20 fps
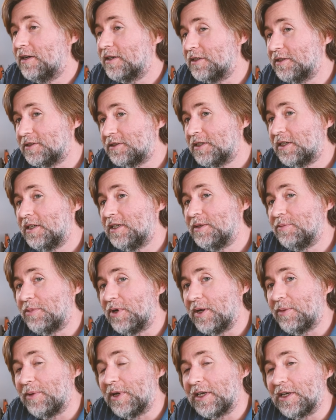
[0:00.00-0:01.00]
I could certainly
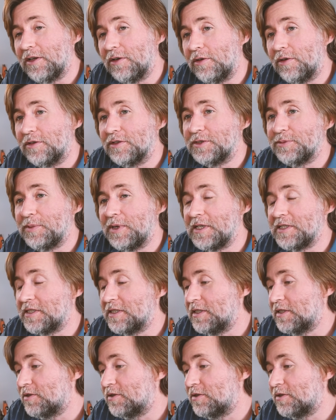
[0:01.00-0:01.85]
buy back a lot of space